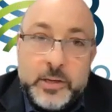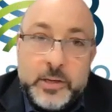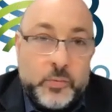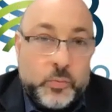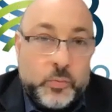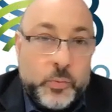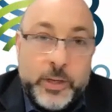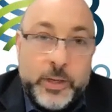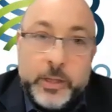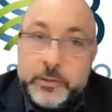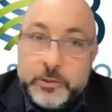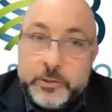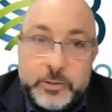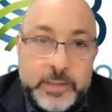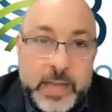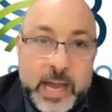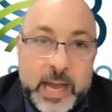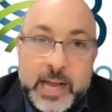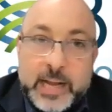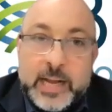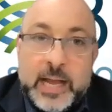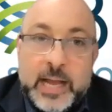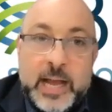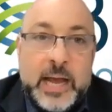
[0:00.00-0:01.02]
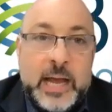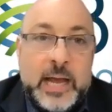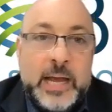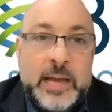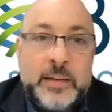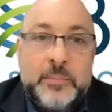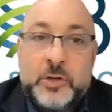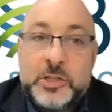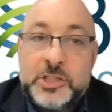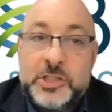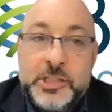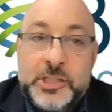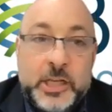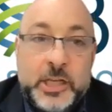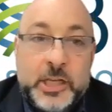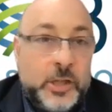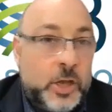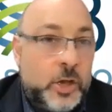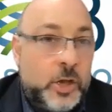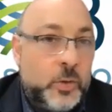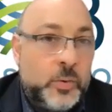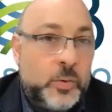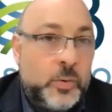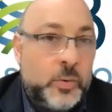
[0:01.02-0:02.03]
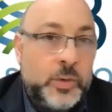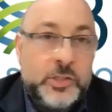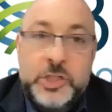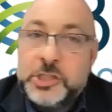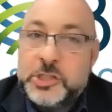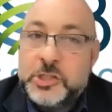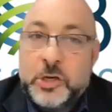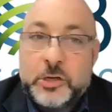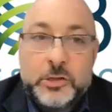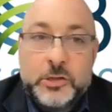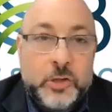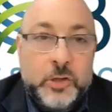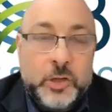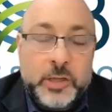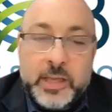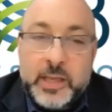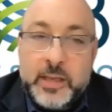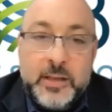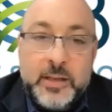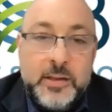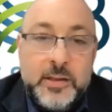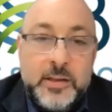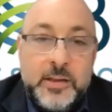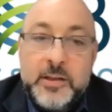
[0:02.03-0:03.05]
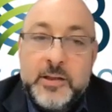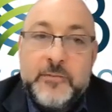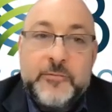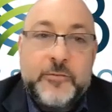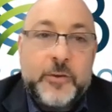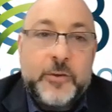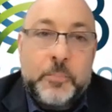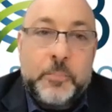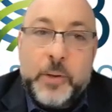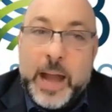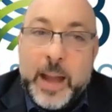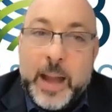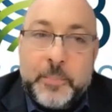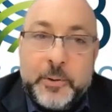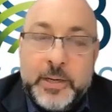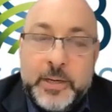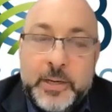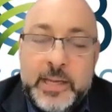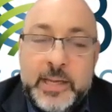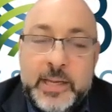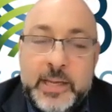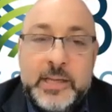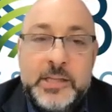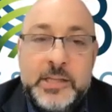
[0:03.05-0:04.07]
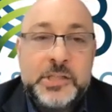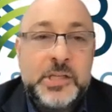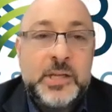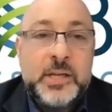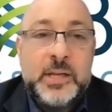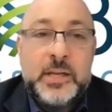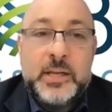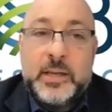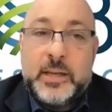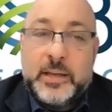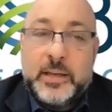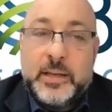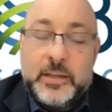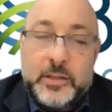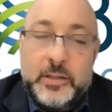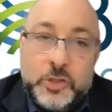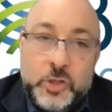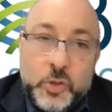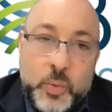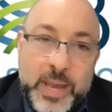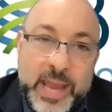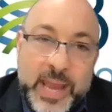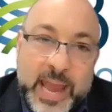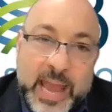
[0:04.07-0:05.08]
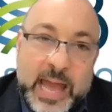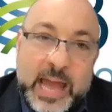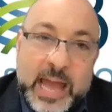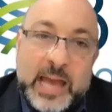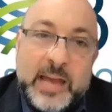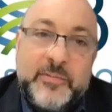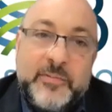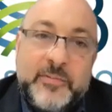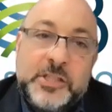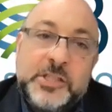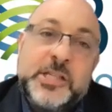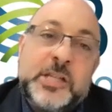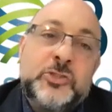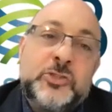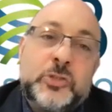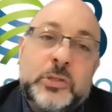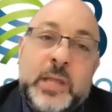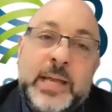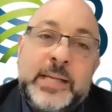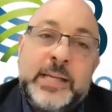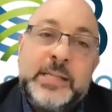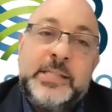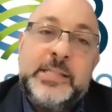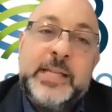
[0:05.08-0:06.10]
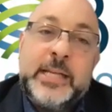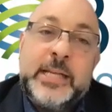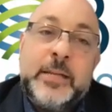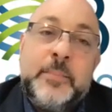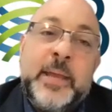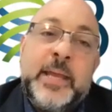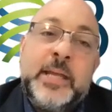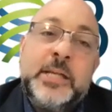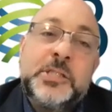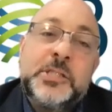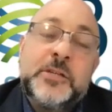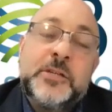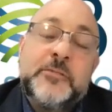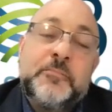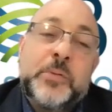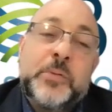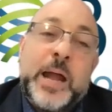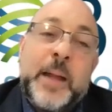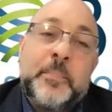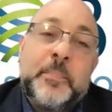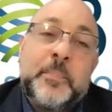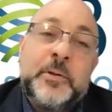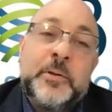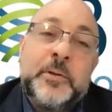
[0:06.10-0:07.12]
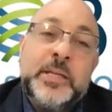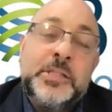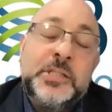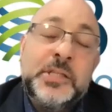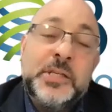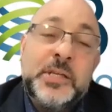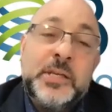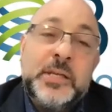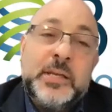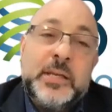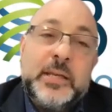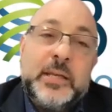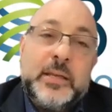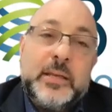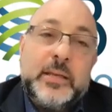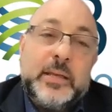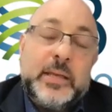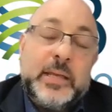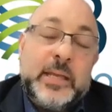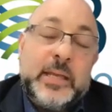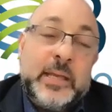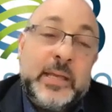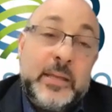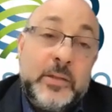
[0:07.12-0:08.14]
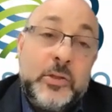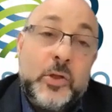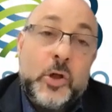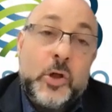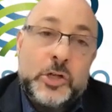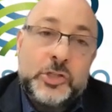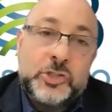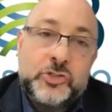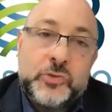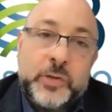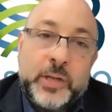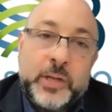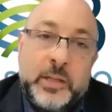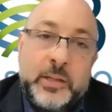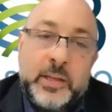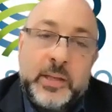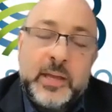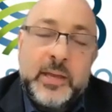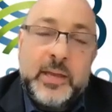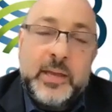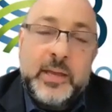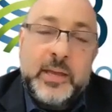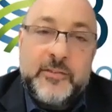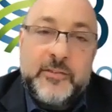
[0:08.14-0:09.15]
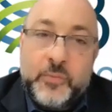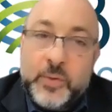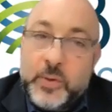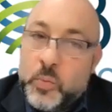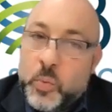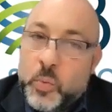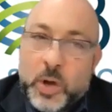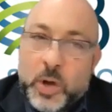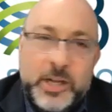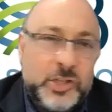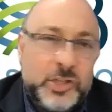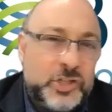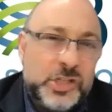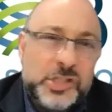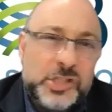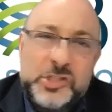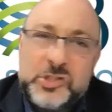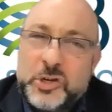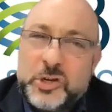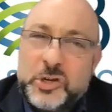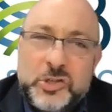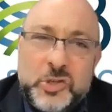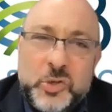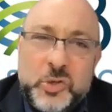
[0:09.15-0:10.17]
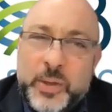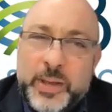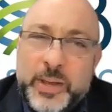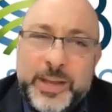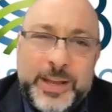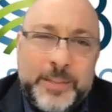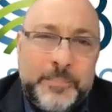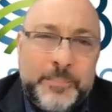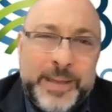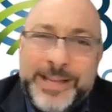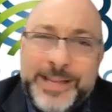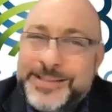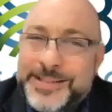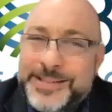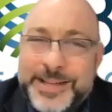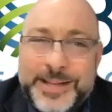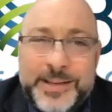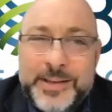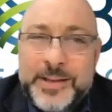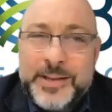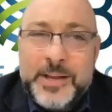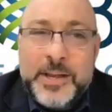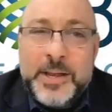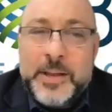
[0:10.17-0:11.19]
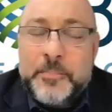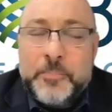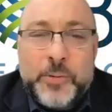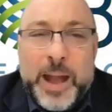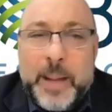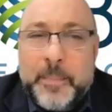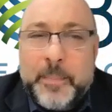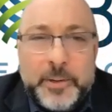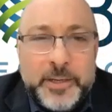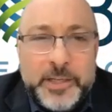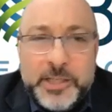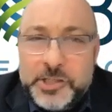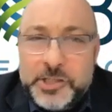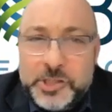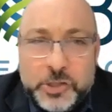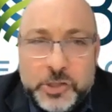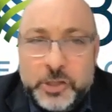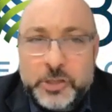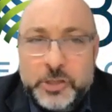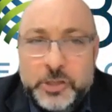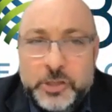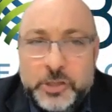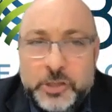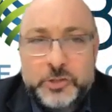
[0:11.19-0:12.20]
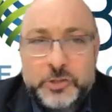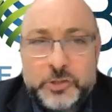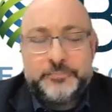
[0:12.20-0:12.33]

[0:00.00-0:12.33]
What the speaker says: realtor.com or Zillow and just start looking for properties? Do we have a centralized database of properties in Australia if we want to just start doing a basic property search?